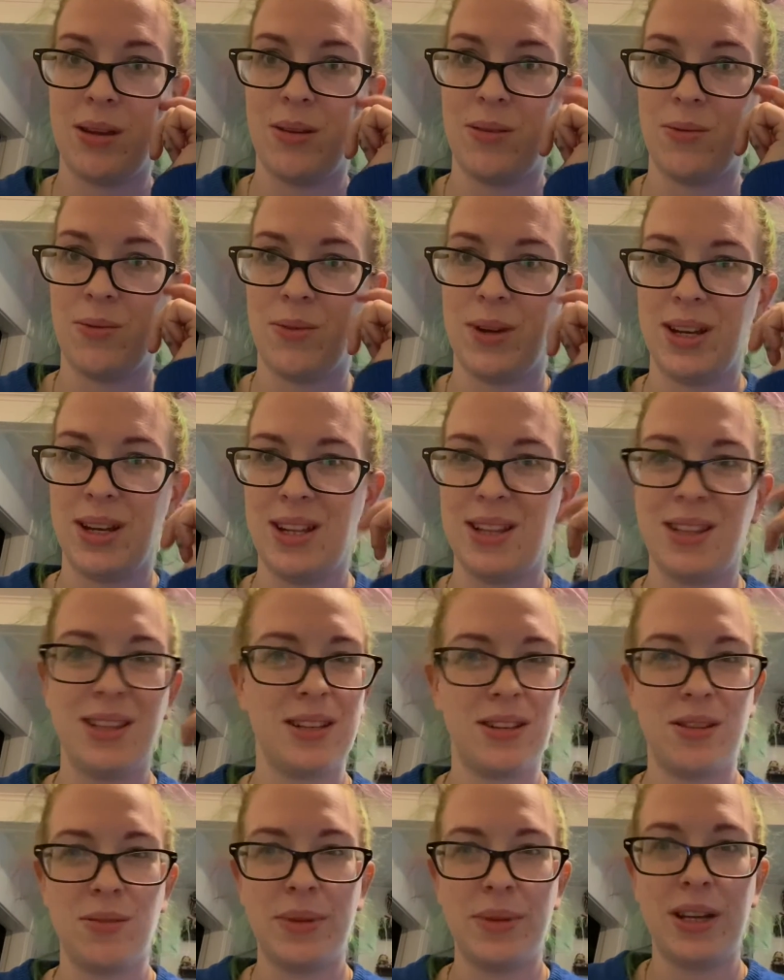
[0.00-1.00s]
went a
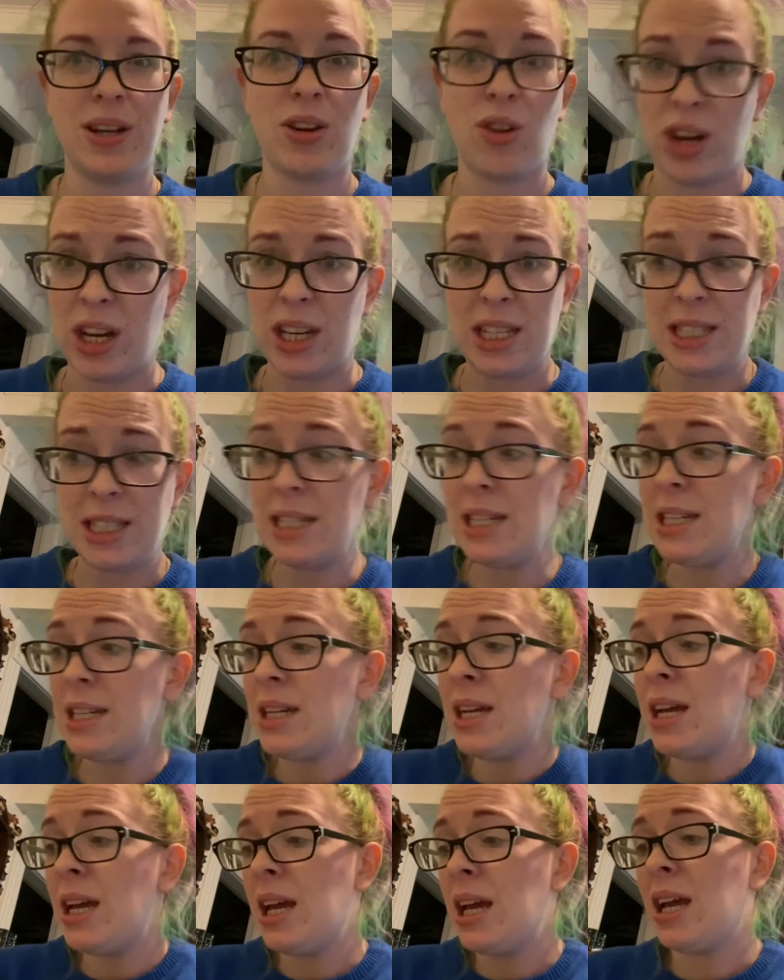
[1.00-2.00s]
little bit crazy,
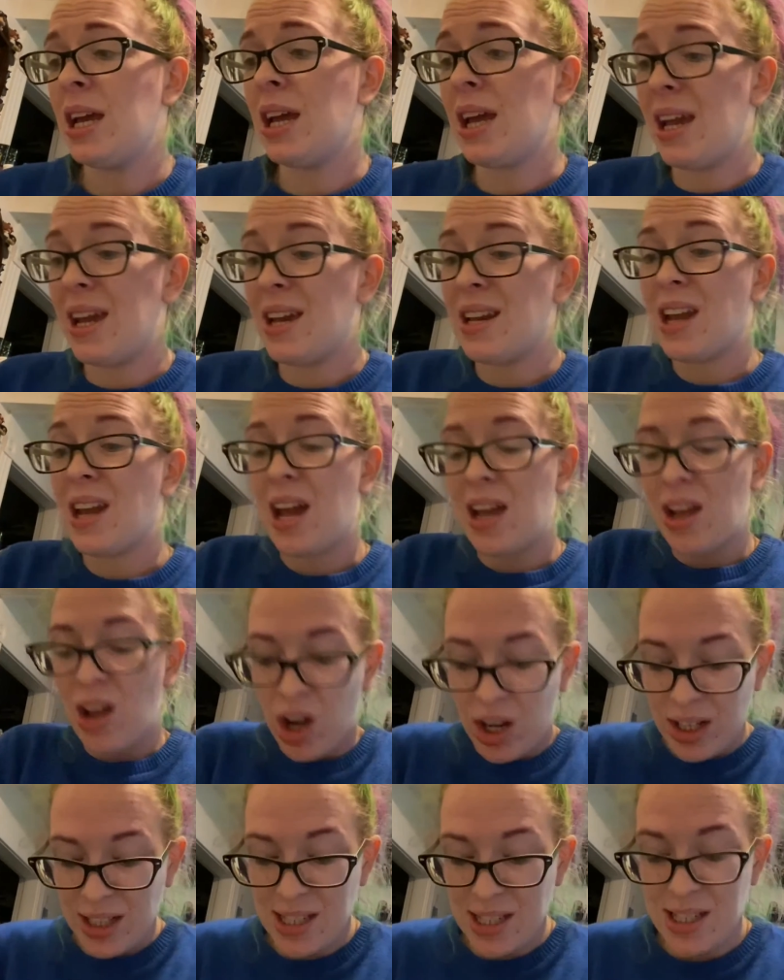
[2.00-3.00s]
and I
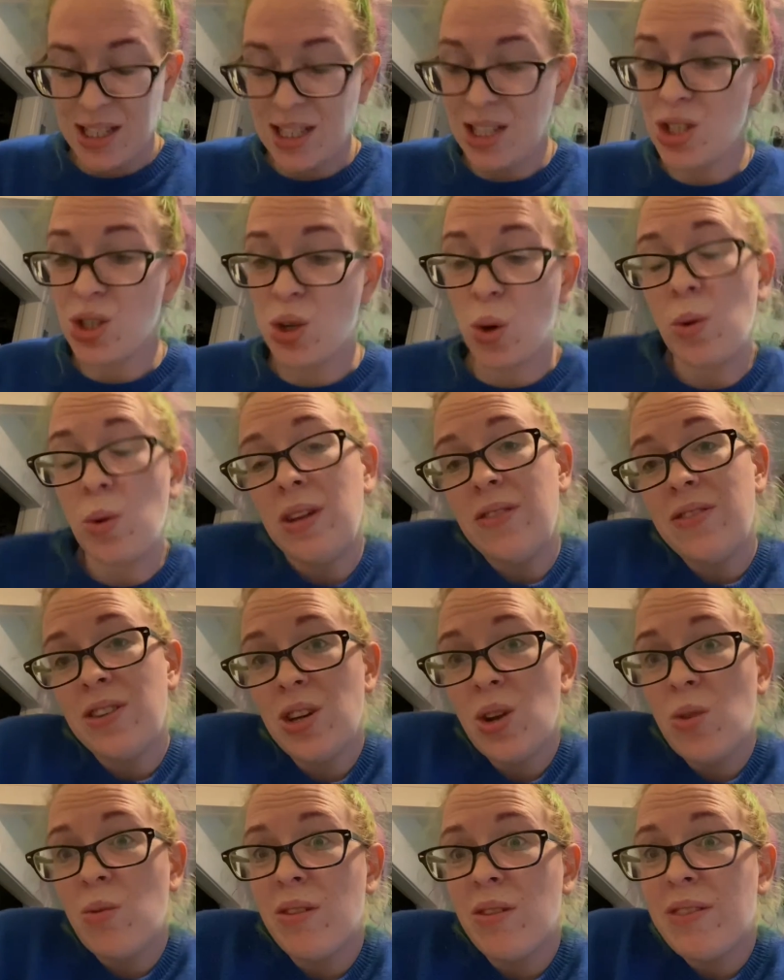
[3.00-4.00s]
honestly don't even
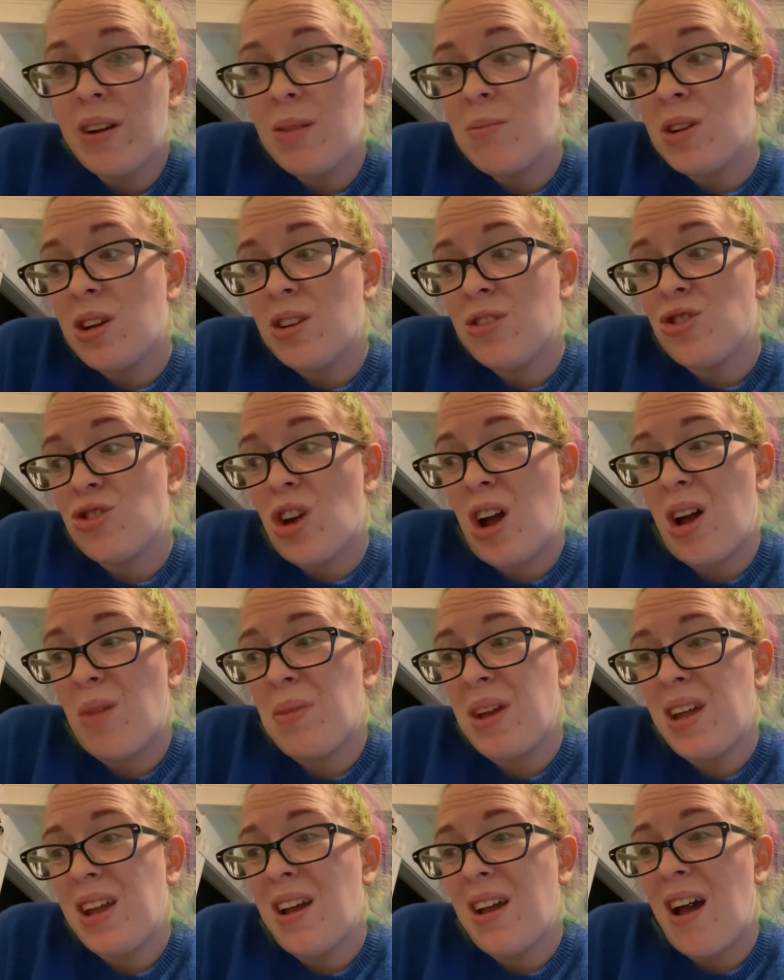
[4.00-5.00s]
know if I'm done
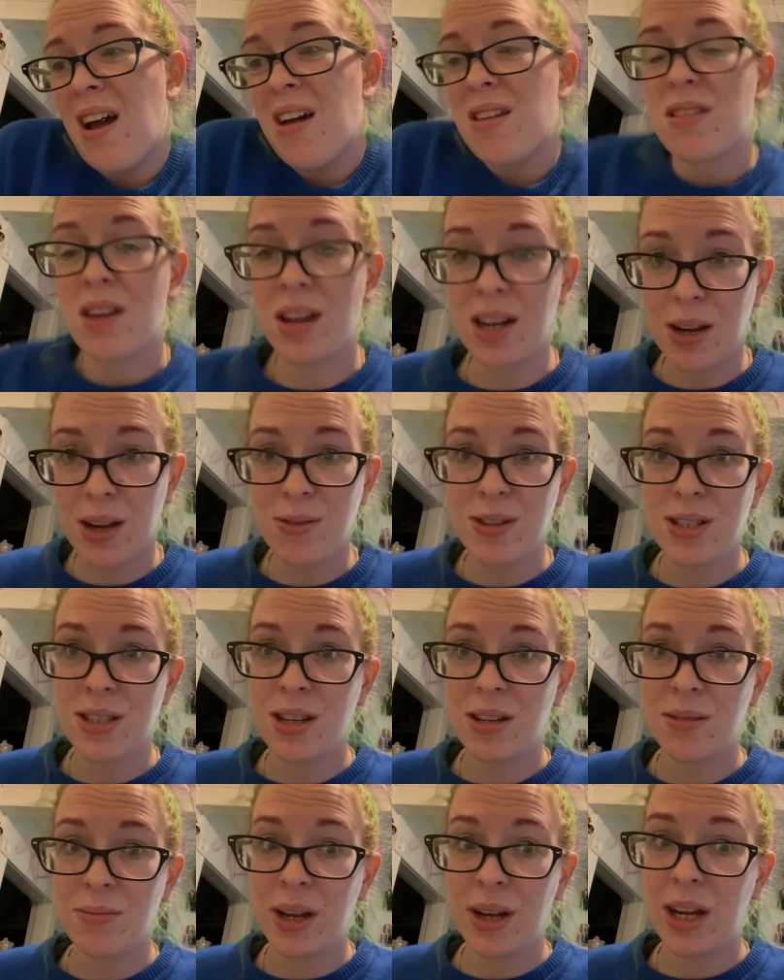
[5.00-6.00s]
shopping. I thought I was
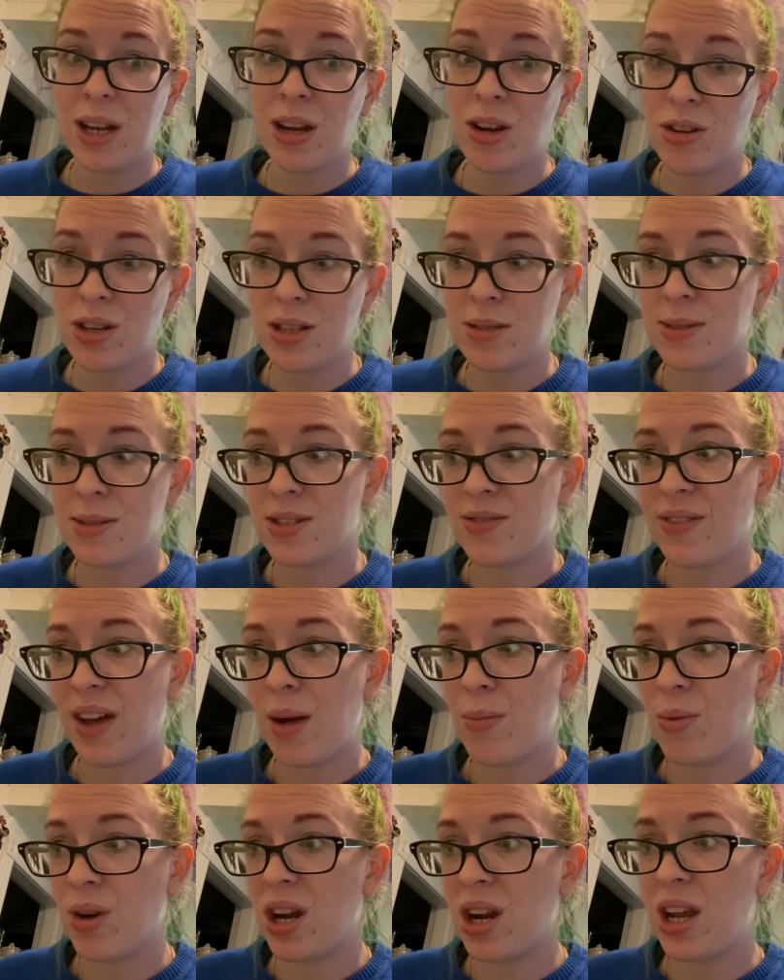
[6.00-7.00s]
done buying Christmas
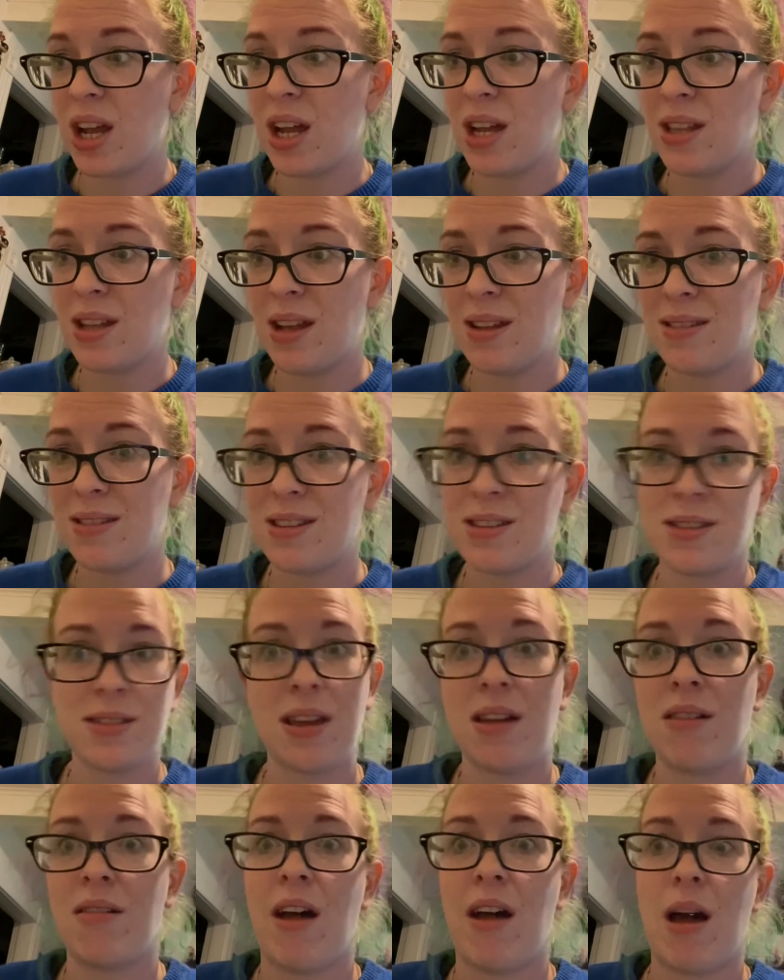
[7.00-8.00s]
fabric, and then this
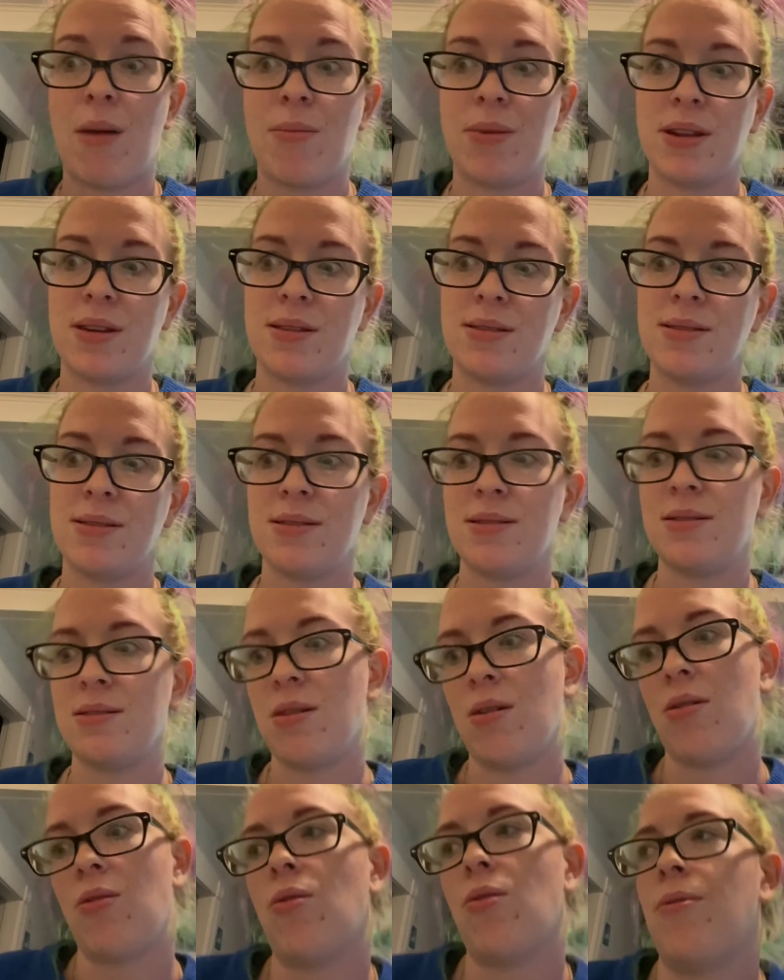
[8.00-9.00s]
sale happened, so